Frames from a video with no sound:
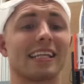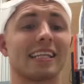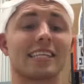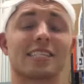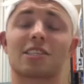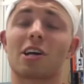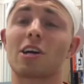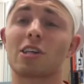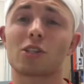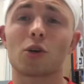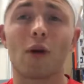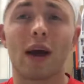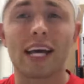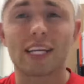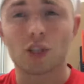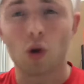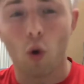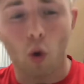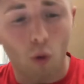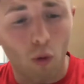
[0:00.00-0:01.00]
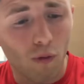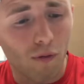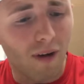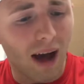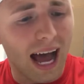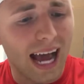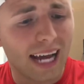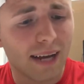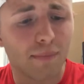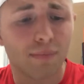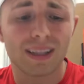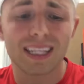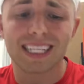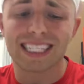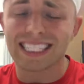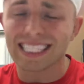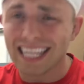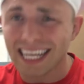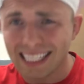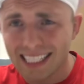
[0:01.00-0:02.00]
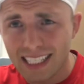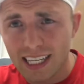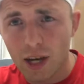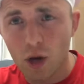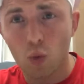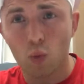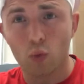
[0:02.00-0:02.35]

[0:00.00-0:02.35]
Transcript: This also has ovine placenta,